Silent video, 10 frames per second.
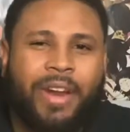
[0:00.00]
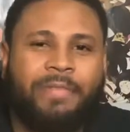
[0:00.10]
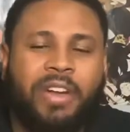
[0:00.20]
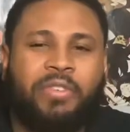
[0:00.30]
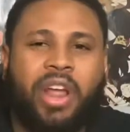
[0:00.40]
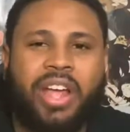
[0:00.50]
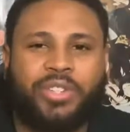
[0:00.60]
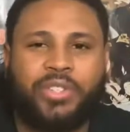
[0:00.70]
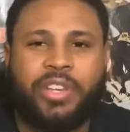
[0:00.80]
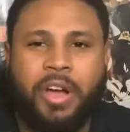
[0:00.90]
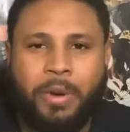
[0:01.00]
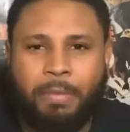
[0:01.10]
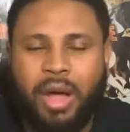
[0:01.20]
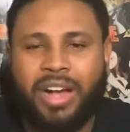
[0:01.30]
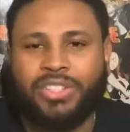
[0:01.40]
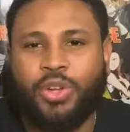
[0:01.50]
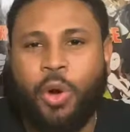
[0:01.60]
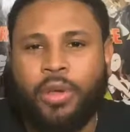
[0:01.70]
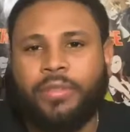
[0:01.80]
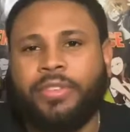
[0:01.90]
I've never actually unboxed
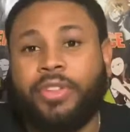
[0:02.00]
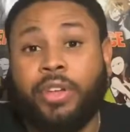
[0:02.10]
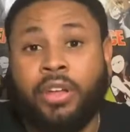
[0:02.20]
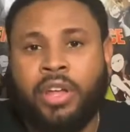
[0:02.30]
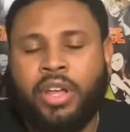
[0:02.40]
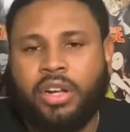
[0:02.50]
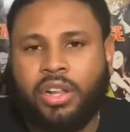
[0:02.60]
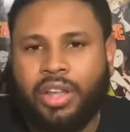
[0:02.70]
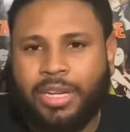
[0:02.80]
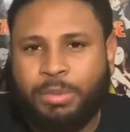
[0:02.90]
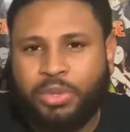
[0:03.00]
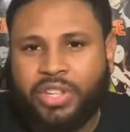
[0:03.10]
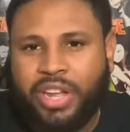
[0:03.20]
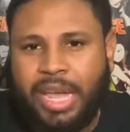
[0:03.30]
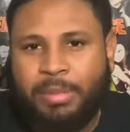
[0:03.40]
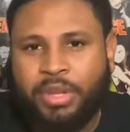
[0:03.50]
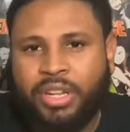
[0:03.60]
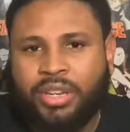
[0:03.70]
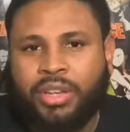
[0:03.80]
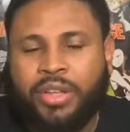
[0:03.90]
all of the collectibles that came in
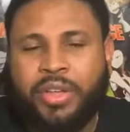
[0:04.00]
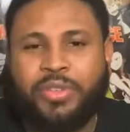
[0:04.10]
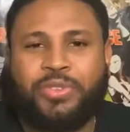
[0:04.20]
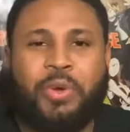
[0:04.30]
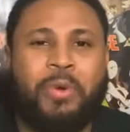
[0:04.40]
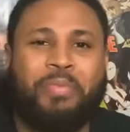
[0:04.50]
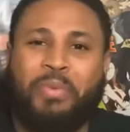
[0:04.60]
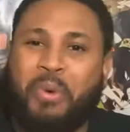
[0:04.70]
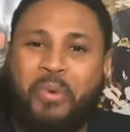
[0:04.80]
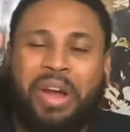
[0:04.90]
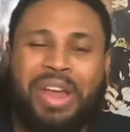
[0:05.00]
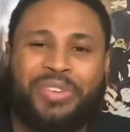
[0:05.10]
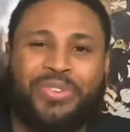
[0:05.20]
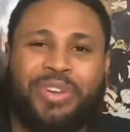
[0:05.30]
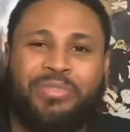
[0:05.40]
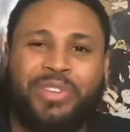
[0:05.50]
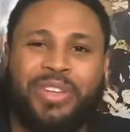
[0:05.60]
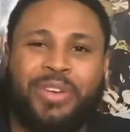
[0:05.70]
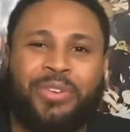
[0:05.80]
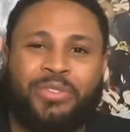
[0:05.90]
it, so why not do it on
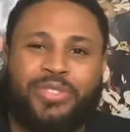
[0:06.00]
video?